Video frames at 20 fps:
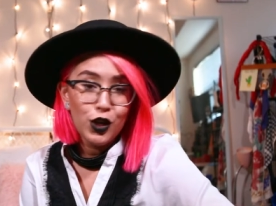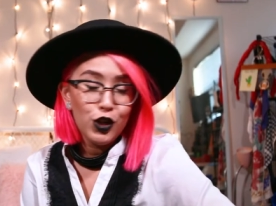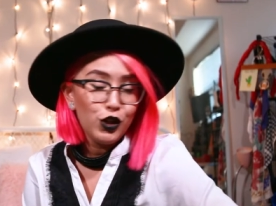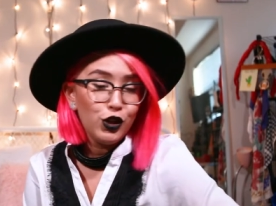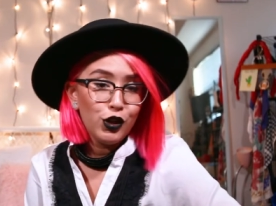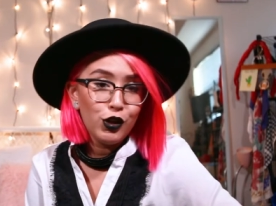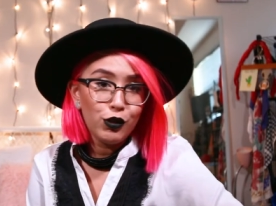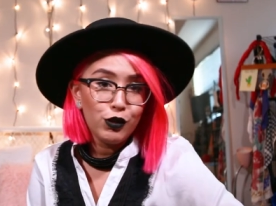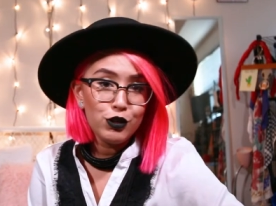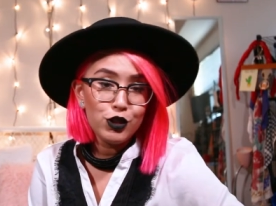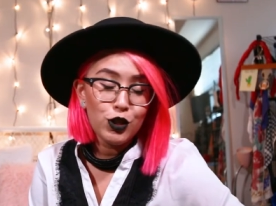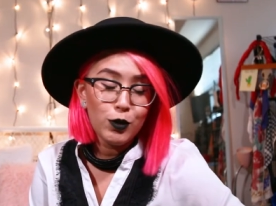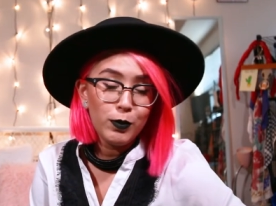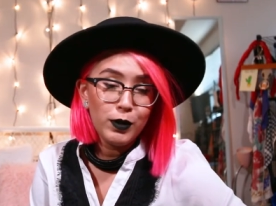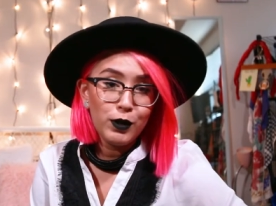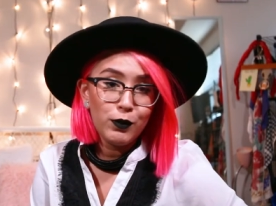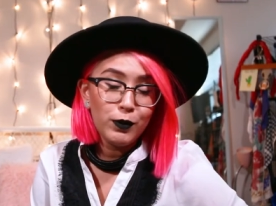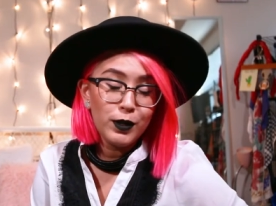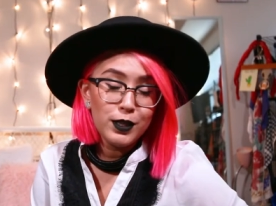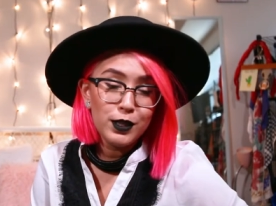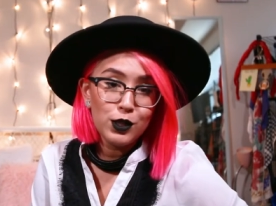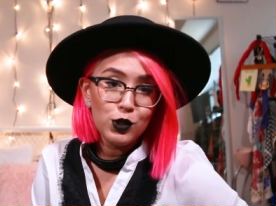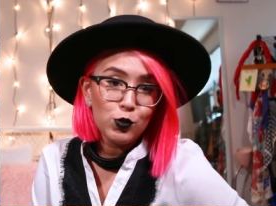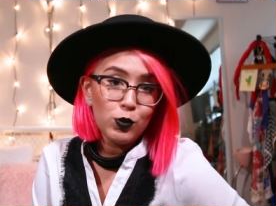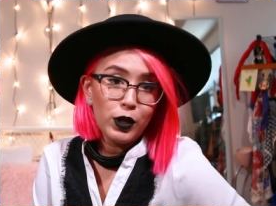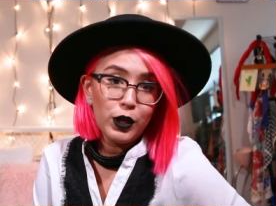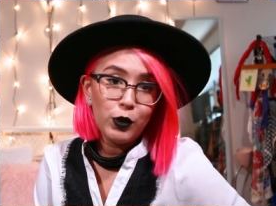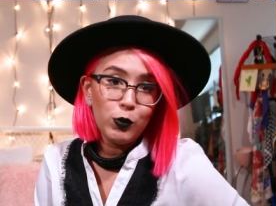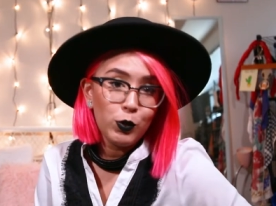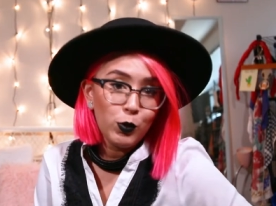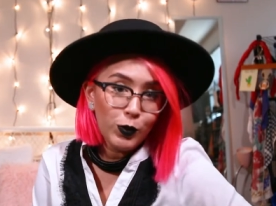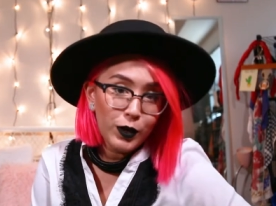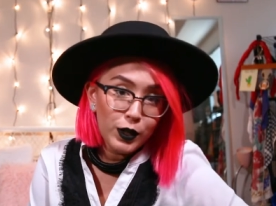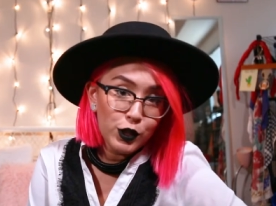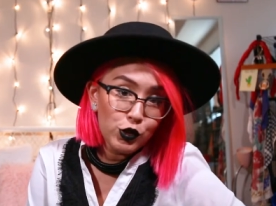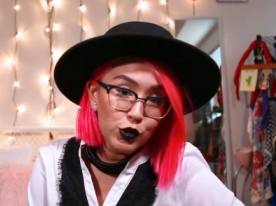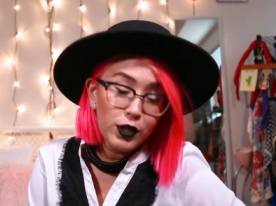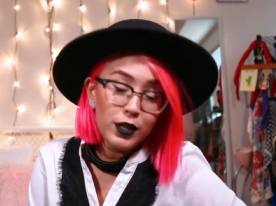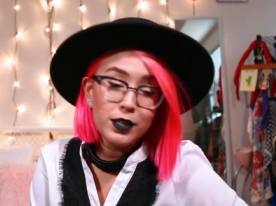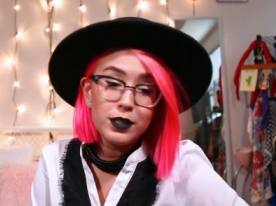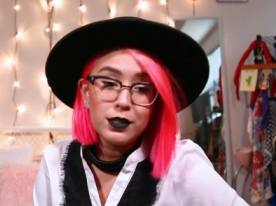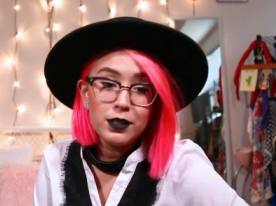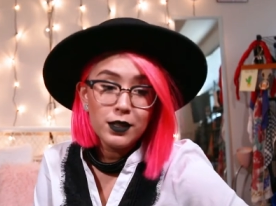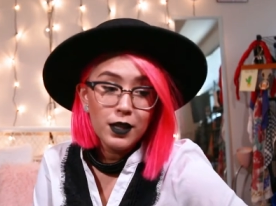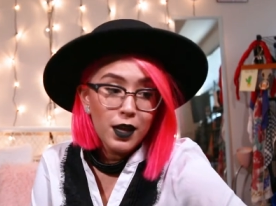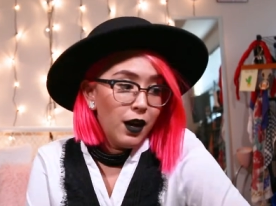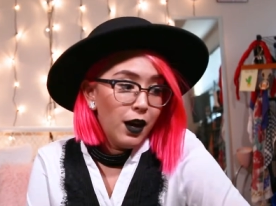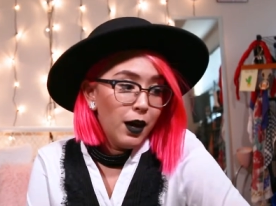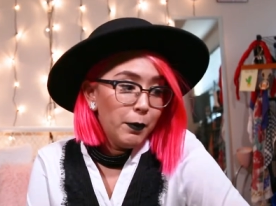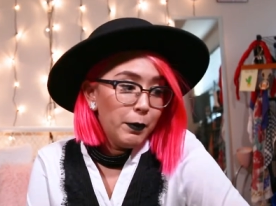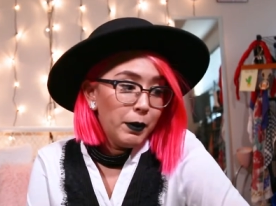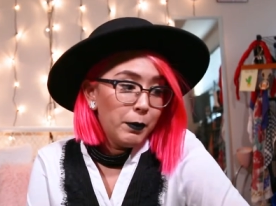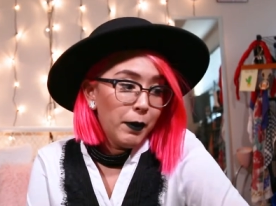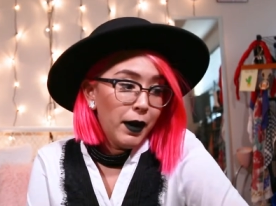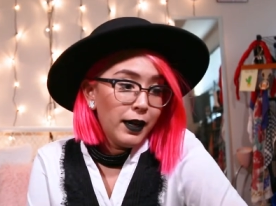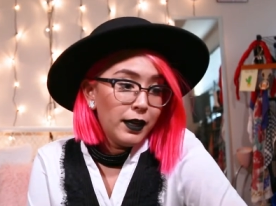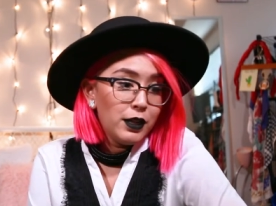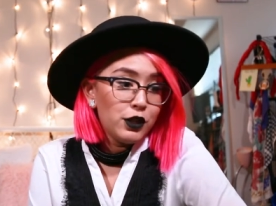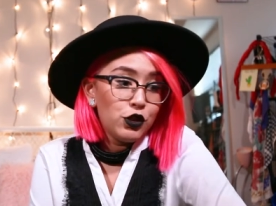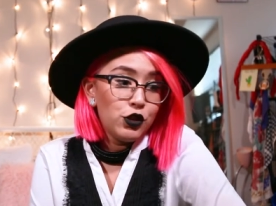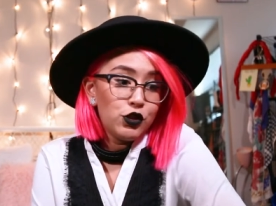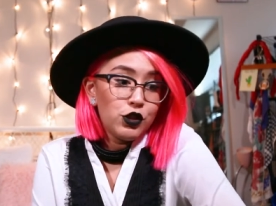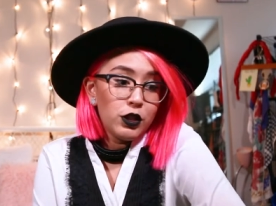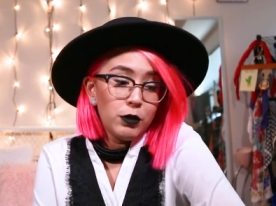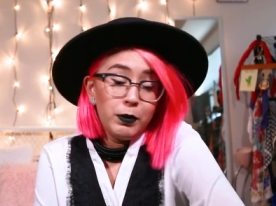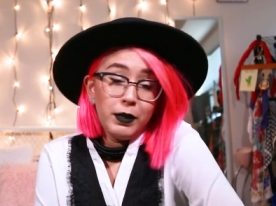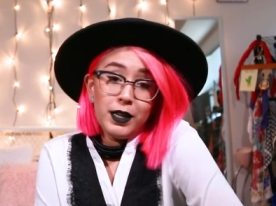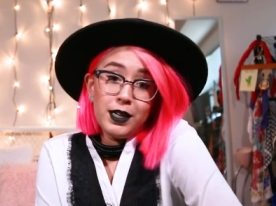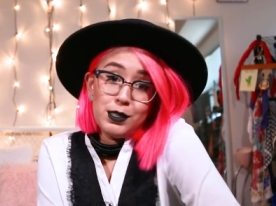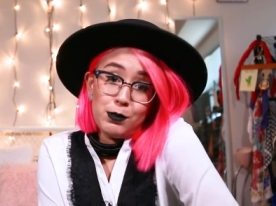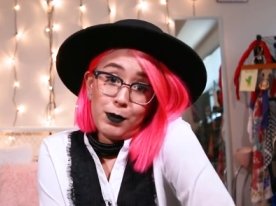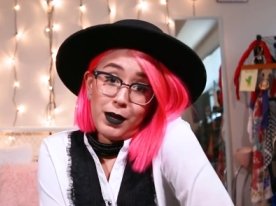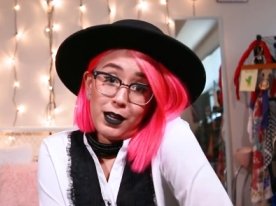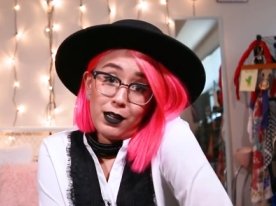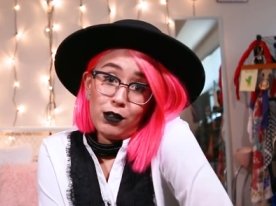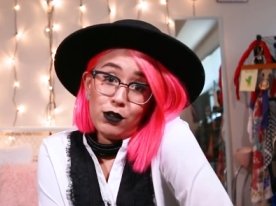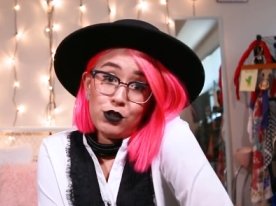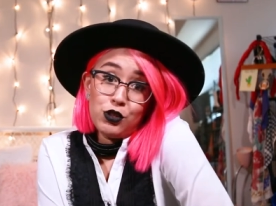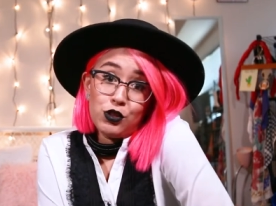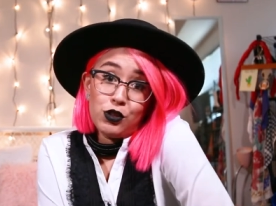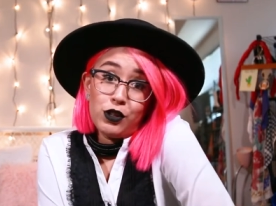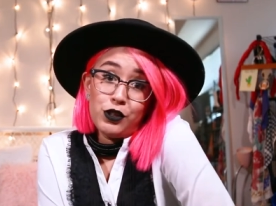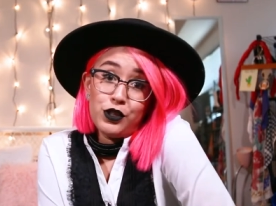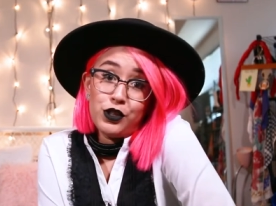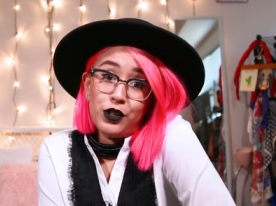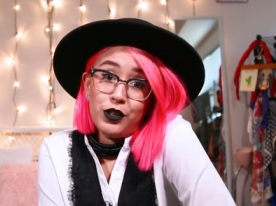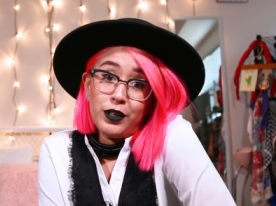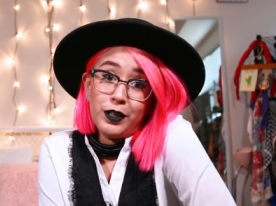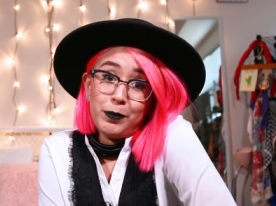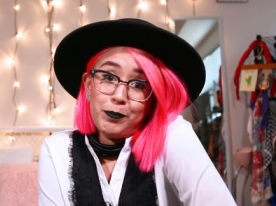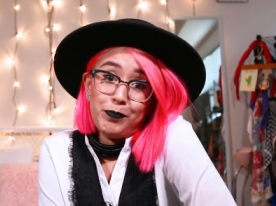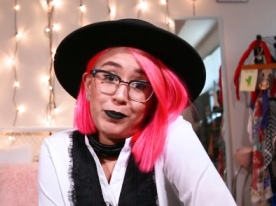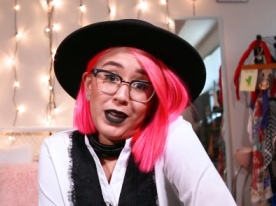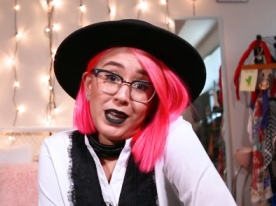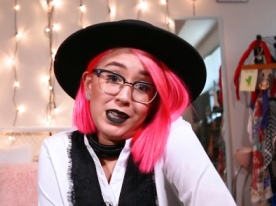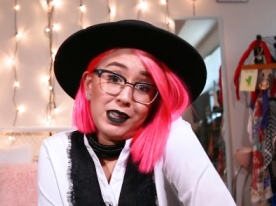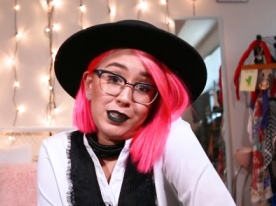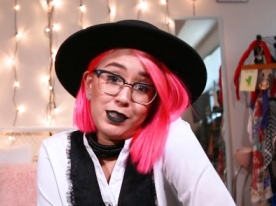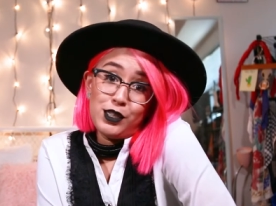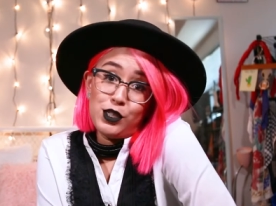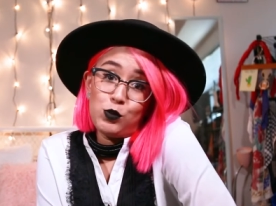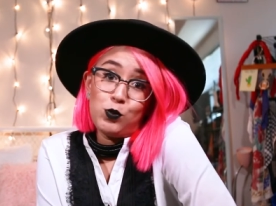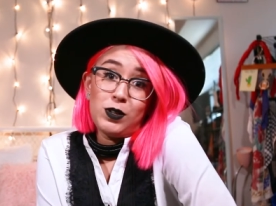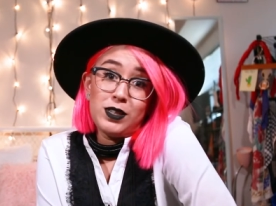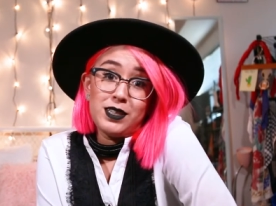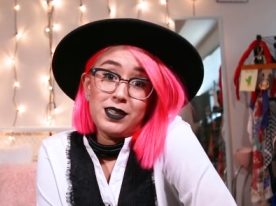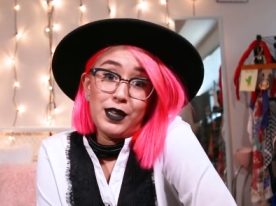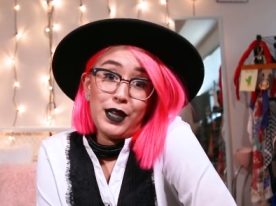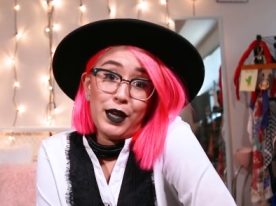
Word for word: You know, there's so many reasons why you would wear a dress. Um, and mine is usually because my clothes are all dirty, and this is what's